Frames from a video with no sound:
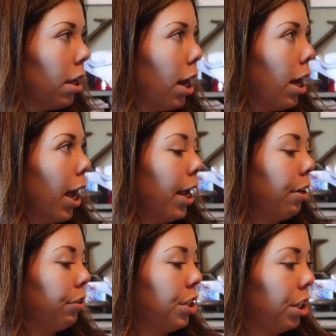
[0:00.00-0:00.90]
uh, I
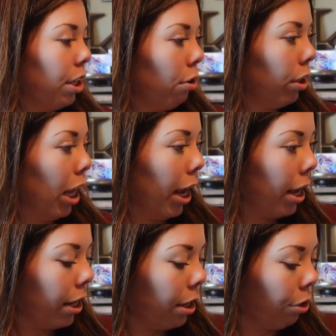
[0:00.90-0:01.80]
originally only
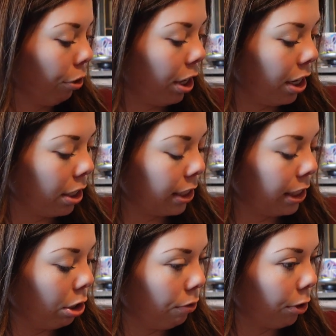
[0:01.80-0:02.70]
had green,
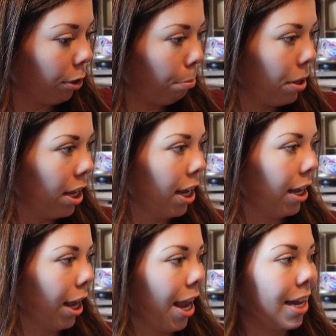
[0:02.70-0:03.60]
silver,
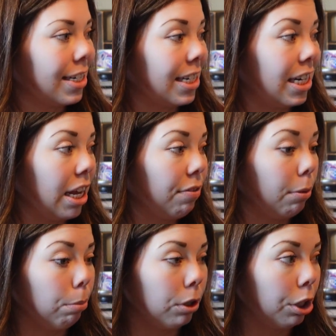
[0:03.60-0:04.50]
pink, and navy
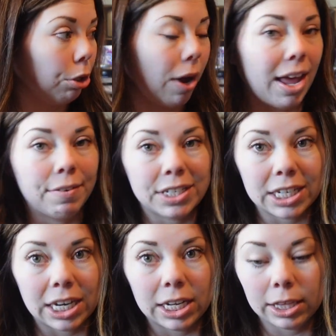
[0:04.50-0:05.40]
blue. I haven't
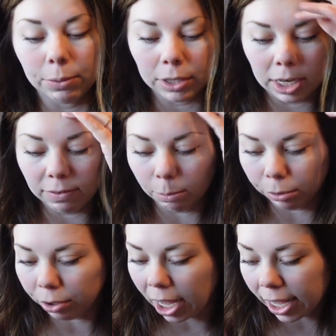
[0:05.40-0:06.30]
done anything with the navy
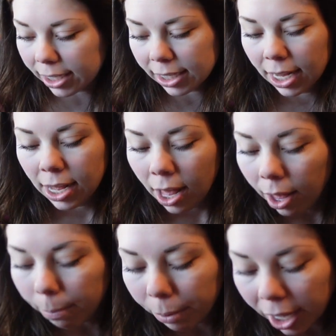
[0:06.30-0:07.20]
blue yet,
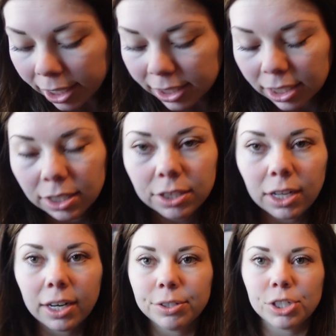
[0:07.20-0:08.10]
but
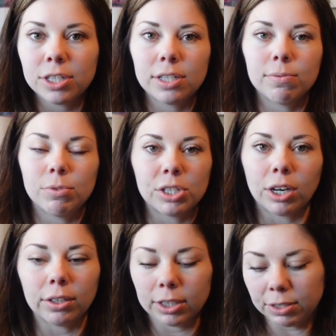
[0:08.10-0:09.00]
thought I'd just
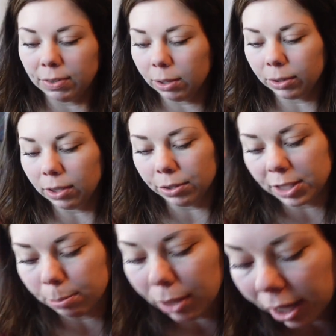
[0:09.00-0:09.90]
start this video with a little
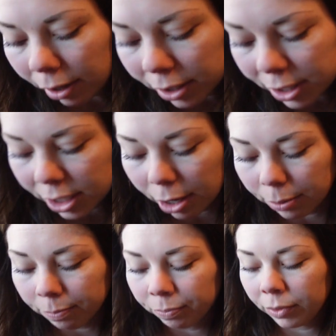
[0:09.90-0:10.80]
supply haul. So
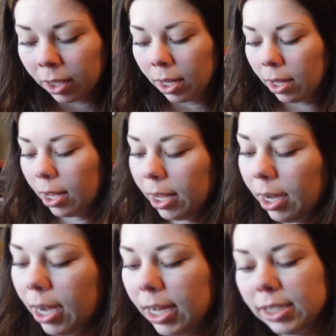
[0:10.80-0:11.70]
I
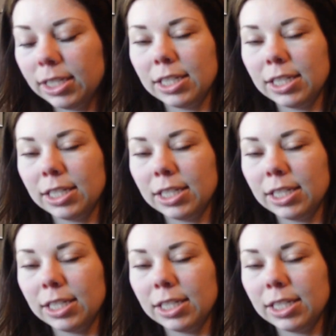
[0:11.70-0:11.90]
got